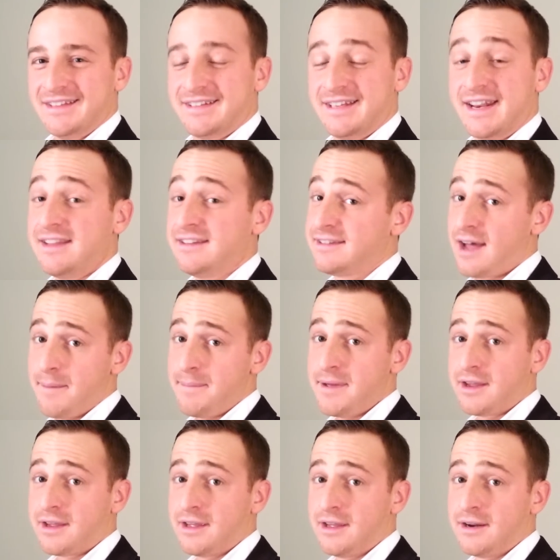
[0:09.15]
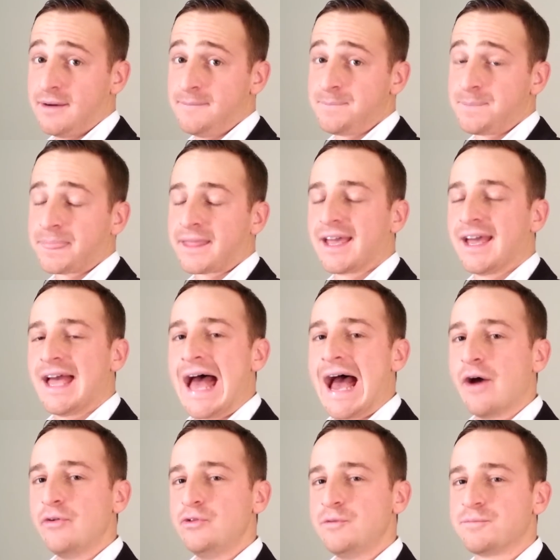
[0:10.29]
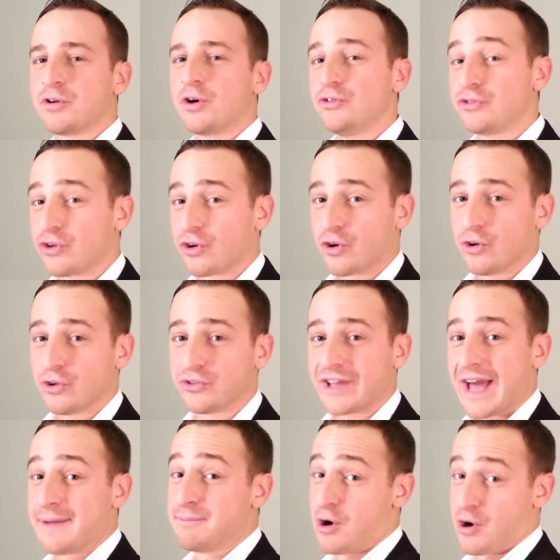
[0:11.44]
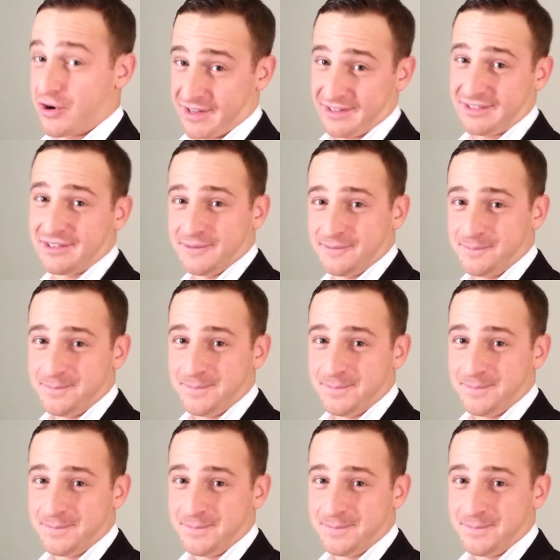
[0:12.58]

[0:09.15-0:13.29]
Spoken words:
Today's topic, how to approach girls at parties.